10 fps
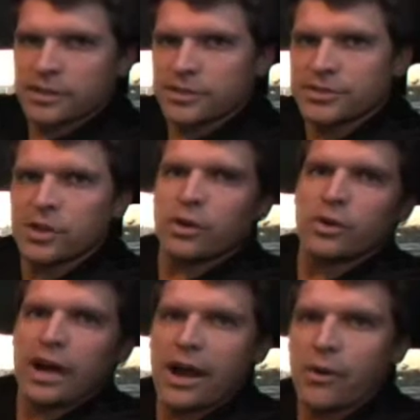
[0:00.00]

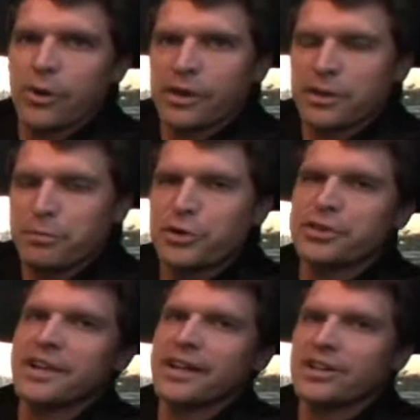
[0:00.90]
So our computer
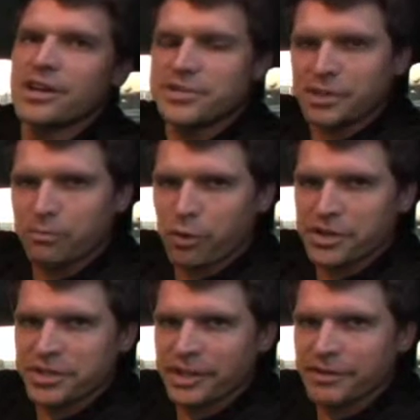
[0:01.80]
diagnostic
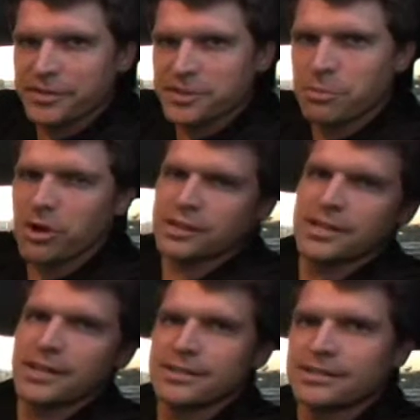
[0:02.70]
portion of the smog
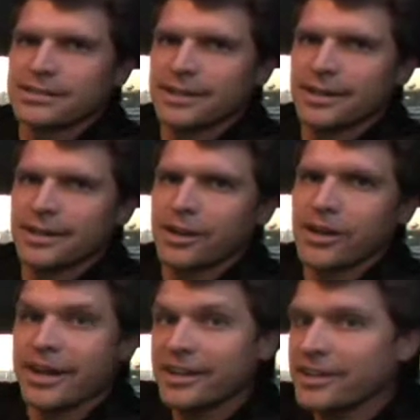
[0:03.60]
test. Uh, our
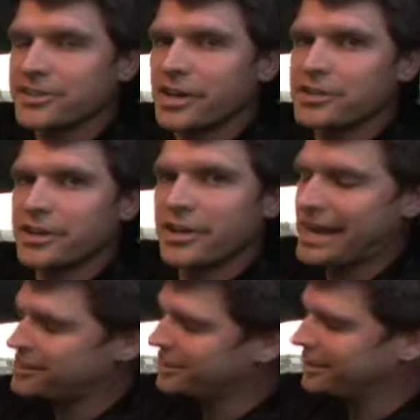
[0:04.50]
99 Dodge here
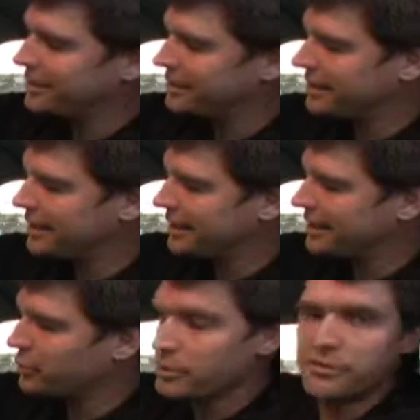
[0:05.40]
actually
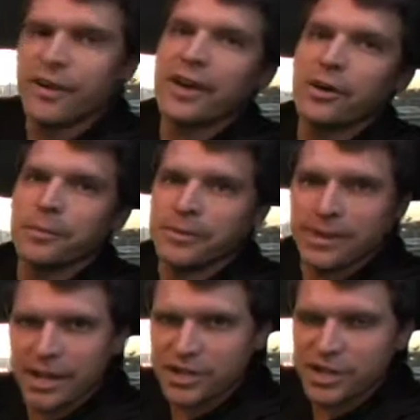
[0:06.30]
uh, would fail.
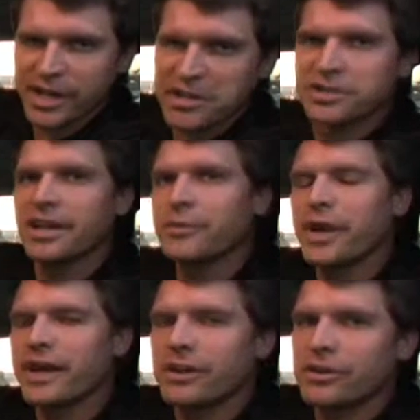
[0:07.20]
That check engine light we
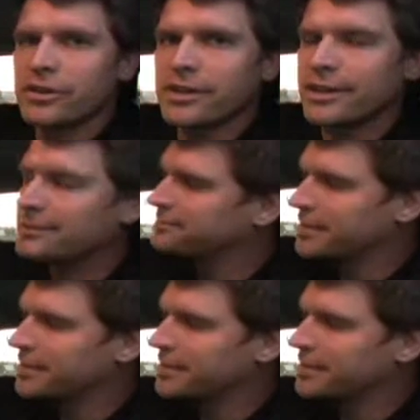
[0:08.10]
had on earlier,